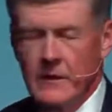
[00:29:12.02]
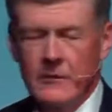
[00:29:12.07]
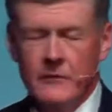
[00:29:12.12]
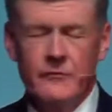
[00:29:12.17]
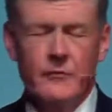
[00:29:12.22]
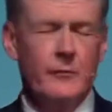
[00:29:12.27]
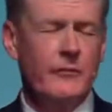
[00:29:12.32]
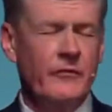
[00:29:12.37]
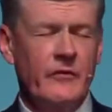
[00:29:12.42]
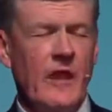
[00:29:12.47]
It's
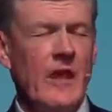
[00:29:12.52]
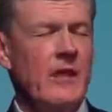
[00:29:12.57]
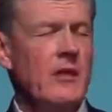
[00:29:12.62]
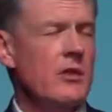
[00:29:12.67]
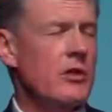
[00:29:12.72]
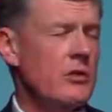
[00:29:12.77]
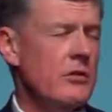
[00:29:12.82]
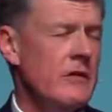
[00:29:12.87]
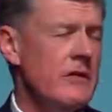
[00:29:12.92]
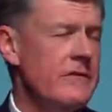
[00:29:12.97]
from
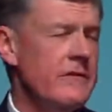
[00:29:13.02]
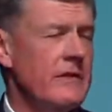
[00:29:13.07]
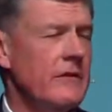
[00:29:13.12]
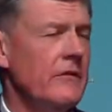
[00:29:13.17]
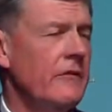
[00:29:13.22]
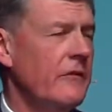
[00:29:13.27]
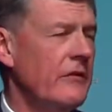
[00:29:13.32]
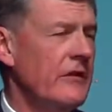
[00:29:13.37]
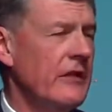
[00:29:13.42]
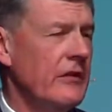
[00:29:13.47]
2
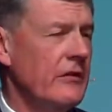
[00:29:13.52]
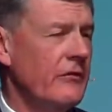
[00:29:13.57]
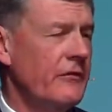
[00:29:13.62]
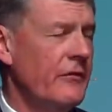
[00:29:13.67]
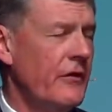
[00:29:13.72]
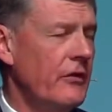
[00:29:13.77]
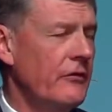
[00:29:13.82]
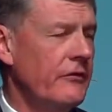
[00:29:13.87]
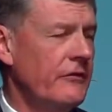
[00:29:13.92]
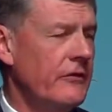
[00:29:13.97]
Corinthians 6,
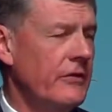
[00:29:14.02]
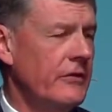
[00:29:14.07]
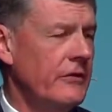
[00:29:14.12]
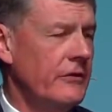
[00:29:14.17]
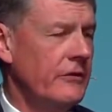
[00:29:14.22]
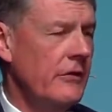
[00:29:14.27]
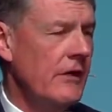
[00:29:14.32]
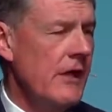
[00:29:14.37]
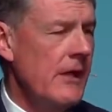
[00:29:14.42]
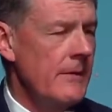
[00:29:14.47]
verse
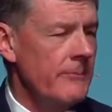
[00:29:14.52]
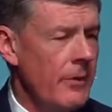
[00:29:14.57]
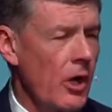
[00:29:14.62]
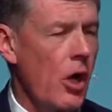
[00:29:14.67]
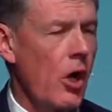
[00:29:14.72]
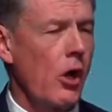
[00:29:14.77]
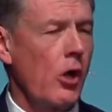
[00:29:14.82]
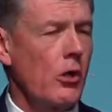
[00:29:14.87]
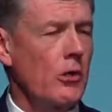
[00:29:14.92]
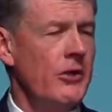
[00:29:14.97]
2.
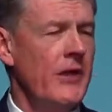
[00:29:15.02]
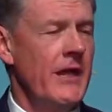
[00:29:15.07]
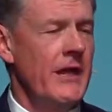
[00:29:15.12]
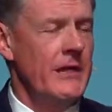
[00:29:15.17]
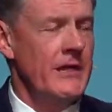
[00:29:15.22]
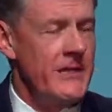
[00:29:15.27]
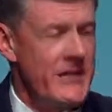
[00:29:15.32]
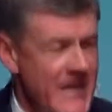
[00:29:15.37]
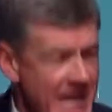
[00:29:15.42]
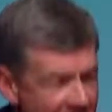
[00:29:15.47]
Behold,
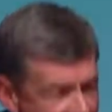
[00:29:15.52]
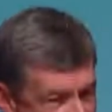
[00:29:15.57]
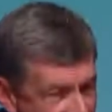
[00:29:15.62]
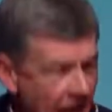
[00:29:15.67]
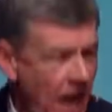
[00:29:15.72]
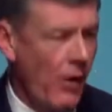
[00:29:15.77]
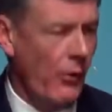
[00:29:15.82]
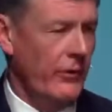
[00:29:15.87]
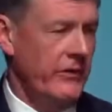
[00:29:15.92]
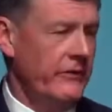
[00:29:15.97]

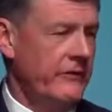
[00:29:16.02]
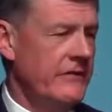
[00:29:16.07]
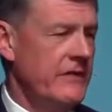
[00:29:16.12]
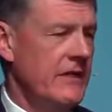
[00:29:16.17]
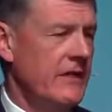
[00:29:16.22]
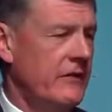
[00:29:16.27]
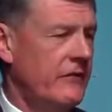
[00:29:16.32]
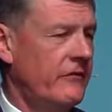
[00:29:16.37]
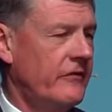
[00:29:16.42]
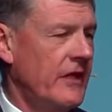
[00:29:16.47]
now is
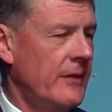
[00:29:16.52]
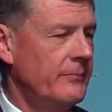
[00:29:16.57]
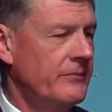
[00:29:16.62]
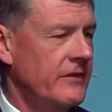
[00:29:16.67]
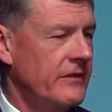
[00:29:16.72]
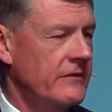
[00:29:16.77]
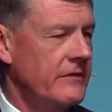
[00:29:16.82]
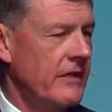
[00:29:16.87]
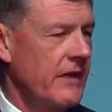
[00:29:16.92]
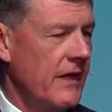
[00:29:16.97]
the
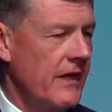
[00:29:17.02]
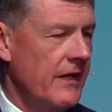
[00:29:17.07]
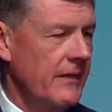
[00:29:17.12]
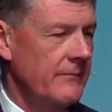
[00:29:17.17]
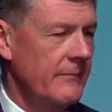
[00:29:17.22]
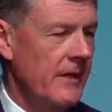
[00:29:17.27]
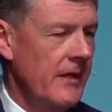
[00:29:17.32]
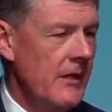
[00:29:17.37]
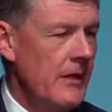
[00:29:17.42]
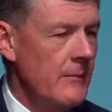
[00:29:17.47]
accepted
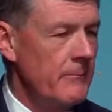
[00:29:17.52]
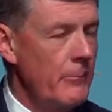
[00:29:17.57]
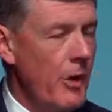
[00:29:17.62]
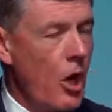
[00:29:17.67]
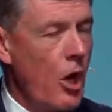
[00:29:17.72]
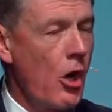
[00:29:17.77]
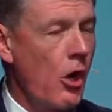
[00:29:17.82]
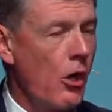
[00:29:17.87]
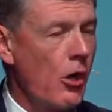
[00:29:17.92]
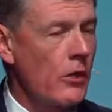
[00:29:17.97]
time.
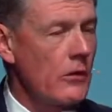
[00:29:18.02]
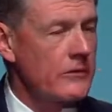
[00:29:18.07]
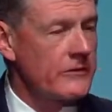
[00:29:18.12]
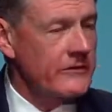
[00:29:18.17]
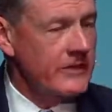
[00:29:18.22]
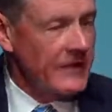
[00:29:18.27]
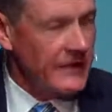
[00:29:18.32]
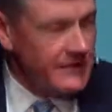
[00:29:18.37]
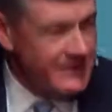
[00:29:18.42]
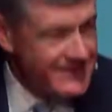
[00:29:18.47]

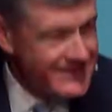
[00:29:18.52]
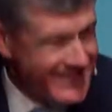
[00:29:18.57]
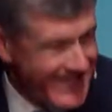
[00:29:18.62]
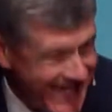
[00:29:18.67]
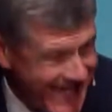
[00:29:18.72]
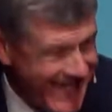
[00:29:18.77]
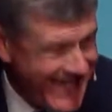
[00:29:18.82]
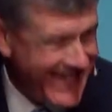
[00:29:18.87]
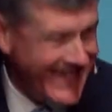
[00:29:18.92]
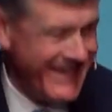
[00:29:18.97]
Behold,
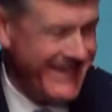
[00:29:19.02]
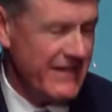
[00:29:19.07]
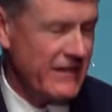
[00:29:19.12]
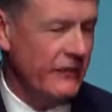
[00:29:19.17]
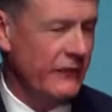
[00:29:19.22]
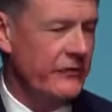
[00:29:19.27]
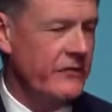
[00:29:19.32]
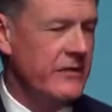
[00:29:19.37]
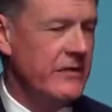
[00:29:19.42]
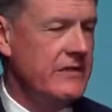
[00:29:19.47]
today
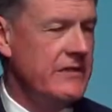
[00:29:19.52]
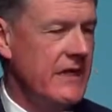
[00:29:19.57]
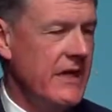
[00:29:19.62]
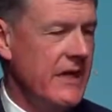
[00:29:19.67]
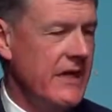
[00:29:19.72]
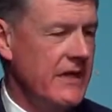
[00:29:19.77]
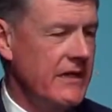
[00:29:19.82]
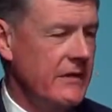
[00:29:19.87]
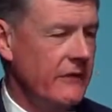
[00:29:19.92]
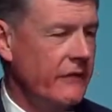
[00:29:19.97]
is the
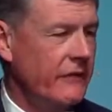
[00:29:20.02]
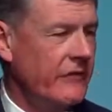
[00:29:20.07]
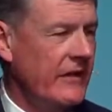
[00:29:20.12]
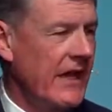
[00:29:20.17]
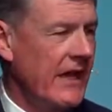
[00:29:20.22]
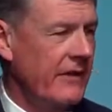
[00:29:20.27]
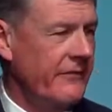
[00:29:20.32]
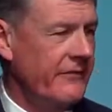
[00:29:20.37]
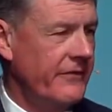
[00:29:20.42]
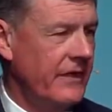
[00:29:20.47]
day of
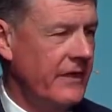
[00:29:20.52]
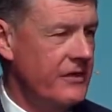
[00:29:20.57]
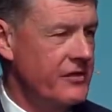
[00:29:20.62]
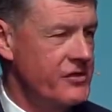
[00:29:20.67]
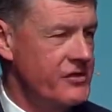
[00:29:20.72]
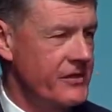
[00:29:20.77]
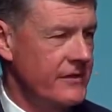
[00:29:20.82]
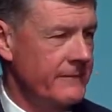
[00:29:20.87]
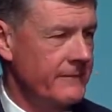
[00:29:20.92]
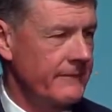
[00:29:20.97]

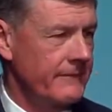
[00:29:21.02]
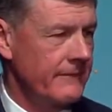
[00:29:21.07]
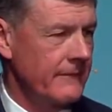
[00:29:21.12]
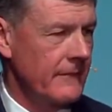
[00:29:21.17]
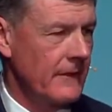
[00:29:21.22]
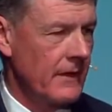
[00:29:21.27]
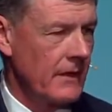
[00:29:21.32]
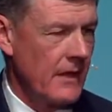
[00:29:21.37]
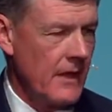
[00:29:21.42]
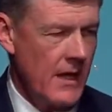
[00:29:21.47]
salvation.
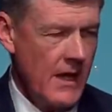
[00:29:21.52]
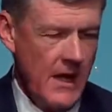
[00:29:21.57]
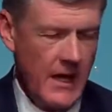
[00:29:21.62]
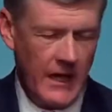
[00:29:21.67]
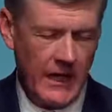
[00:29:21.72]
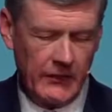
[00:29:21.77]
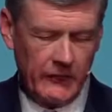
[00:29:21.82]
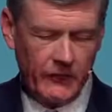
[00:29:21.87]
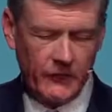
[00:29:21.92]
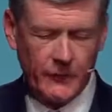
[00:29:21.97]

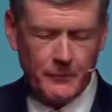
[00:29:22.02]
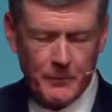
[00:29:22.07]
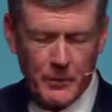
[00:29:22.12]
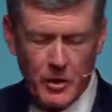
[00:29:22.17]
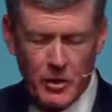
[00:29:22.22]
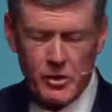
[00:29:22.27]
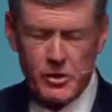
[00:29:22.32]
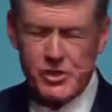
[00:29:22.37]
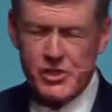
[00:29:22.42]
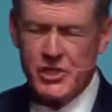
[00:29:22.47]
And
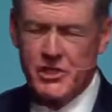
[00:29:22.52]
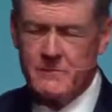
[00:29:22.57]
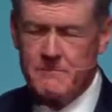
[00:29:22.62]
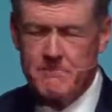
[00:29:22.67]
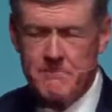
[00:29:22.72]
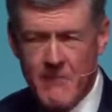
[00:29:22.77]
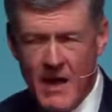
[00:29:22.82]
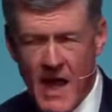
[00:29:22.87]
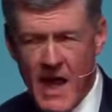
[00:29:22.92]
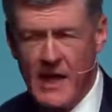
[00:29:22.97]
Spurgeon
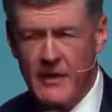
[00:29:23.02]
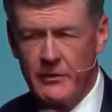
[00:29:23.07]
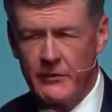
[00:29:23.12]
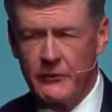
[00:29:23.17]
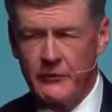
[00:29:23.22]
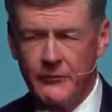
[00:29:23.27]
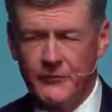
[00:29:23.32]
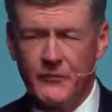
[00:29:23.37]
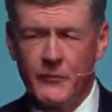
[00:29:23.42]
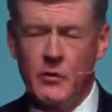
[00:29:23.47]

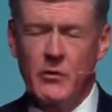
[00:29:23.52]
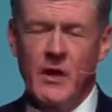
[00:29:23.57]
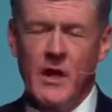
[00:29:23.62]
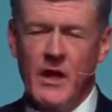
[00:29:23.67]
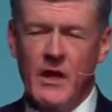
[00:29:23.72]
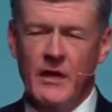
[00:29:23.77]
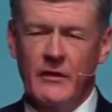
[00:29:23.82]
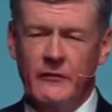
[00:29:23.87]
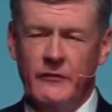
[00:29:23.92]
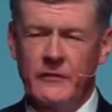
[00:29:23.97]
models for
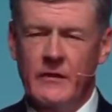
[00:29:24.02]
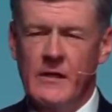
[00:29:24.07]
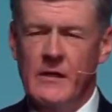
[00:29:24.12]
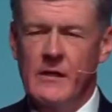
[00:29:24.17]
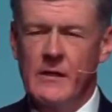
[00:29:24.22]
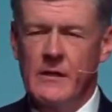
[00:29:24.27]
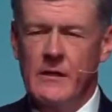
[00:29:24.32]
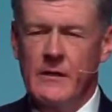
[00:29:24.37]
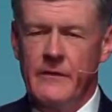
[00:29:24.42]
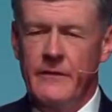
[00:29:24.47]
us
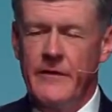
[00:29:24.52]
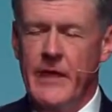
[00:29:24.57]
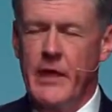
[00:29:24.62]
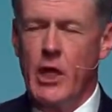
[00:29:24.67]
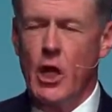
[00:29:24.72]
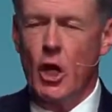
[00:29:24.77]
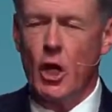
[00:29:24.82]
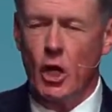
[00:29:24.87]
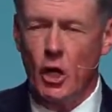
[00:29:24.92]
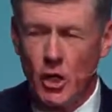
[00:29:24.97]

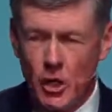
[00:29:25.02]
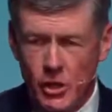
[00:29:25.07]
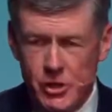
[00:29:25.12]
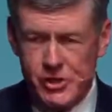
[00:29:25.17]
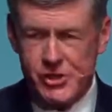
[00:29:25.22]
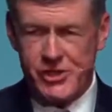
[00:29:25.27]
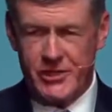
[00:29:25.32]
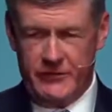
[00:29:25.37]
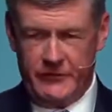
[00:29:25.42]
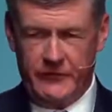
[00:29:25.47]
the
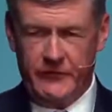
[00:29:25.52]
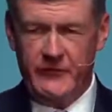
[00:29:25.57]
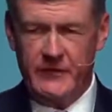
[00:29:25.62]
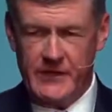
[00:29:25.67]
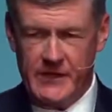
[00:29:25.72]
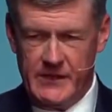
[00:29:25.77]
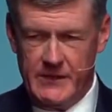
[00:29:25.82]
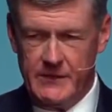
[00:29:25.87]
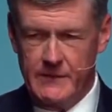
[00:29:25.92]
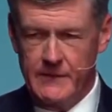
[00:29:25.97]

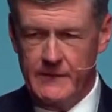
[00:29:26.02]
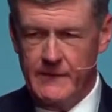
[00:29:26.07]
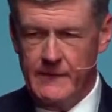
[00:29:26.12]
urgency